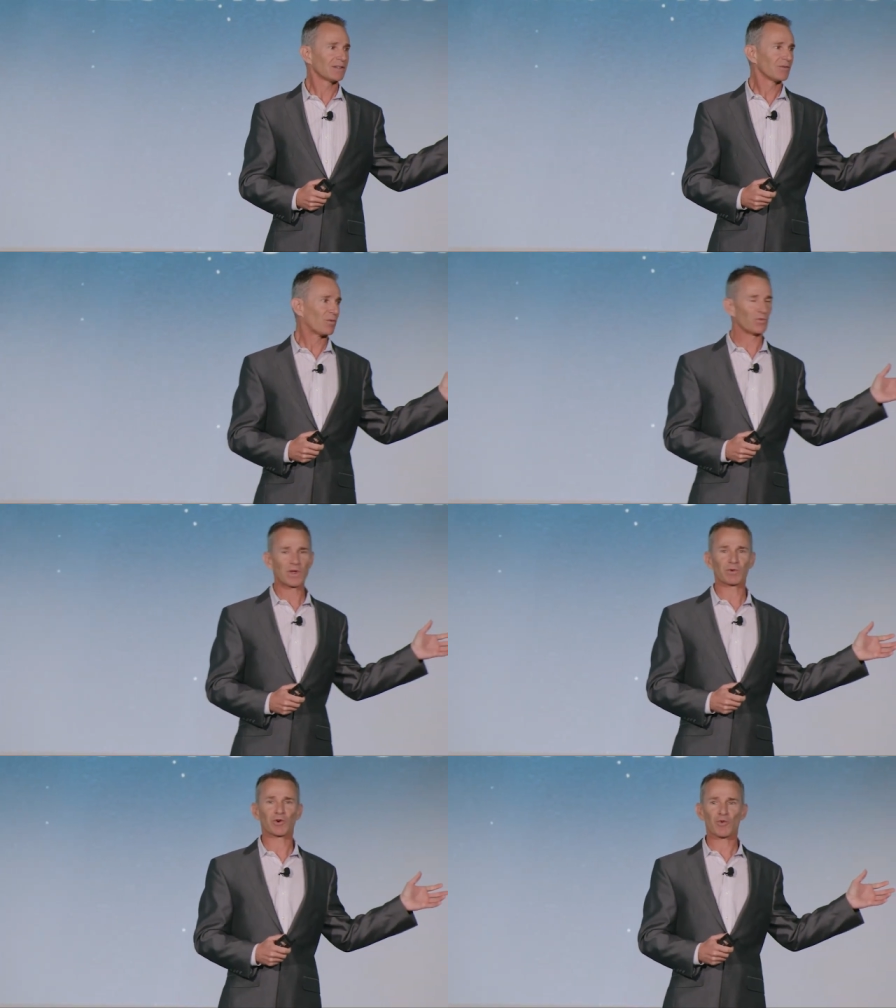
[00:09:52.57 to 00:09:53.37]
when
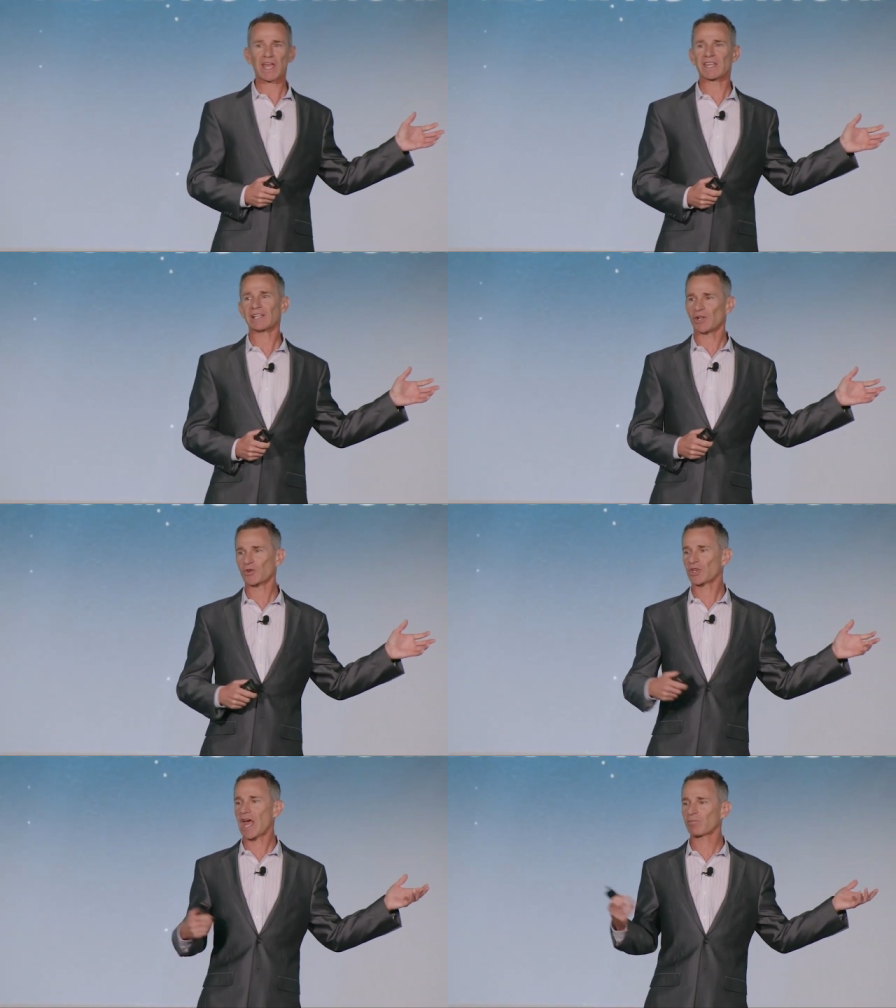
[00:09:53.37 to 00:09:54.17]
we were ranking
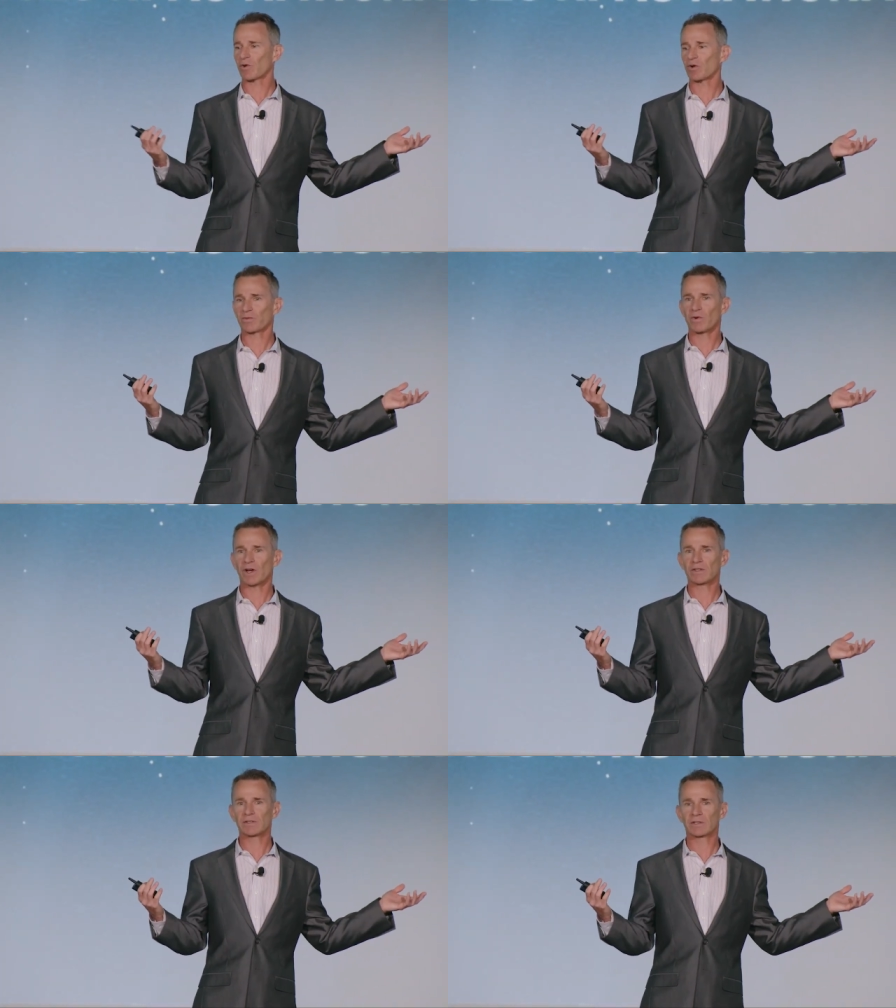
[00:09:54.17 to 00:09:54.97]
large cap growth
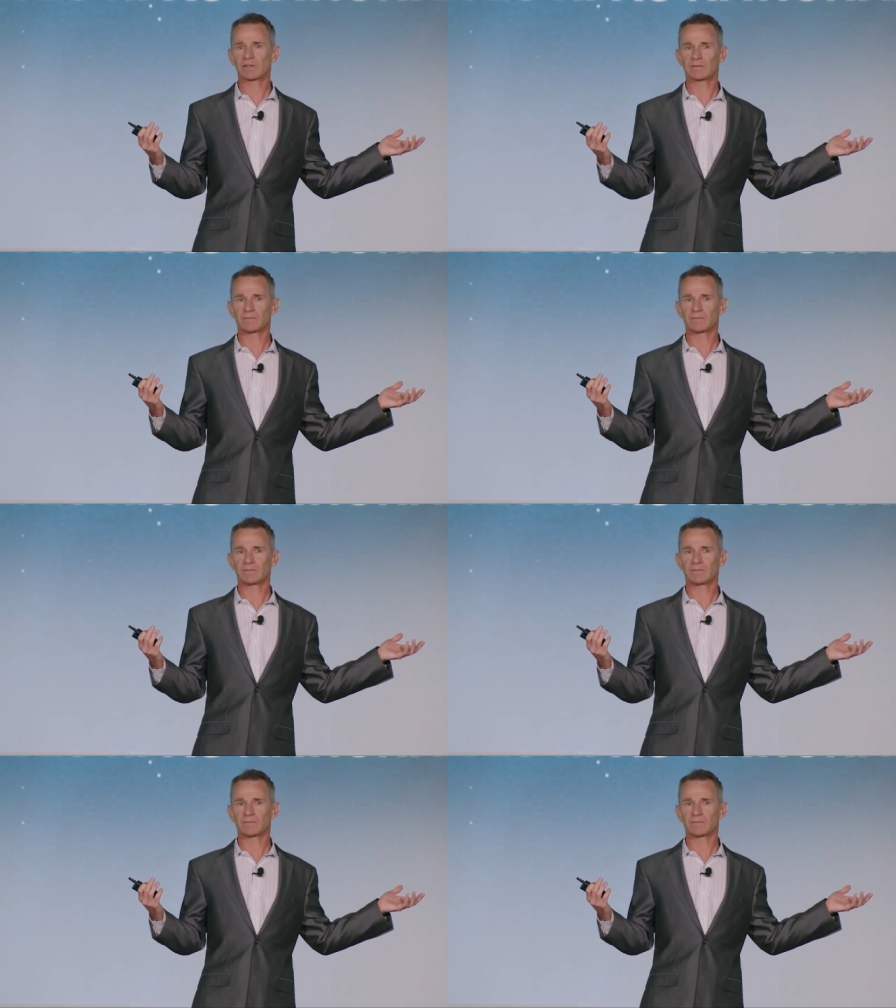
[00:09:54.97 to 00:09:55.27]
funds?